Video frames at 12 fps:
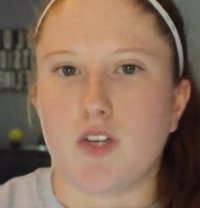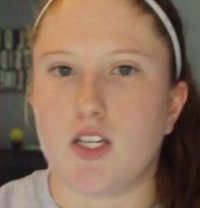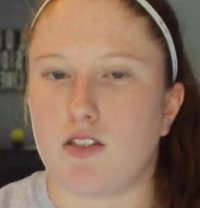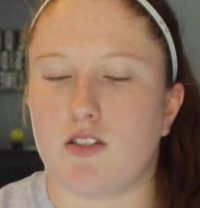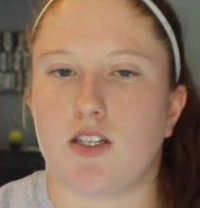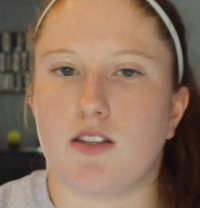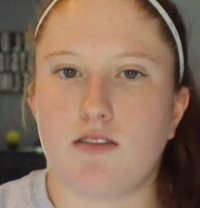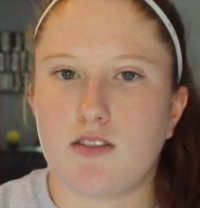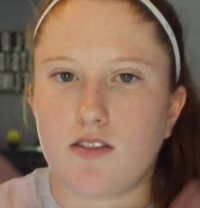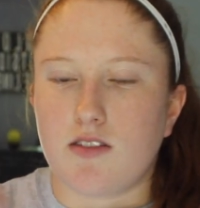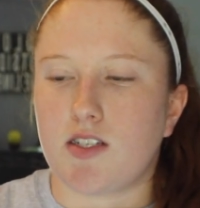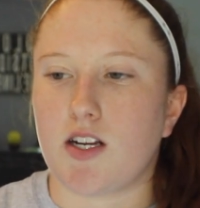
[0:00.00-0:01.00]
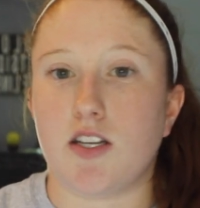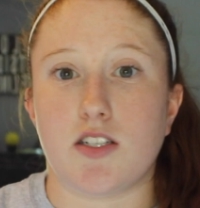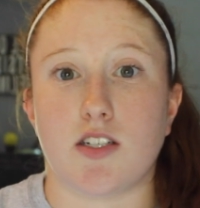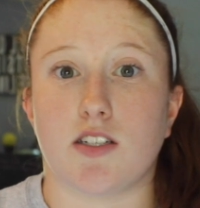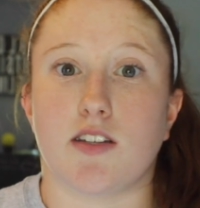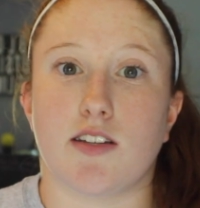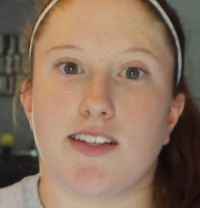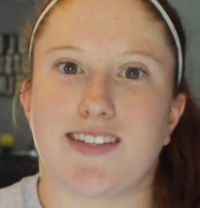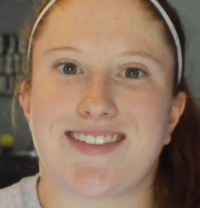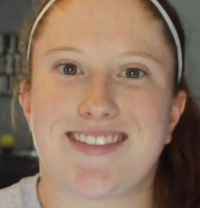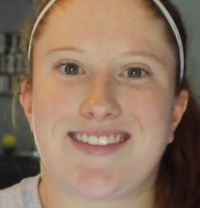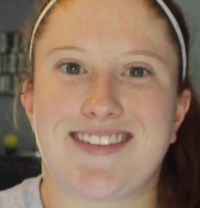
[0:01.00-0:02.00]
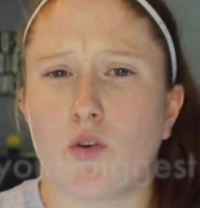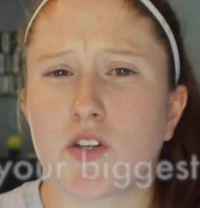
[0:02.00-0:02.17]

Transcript: and did changed into this.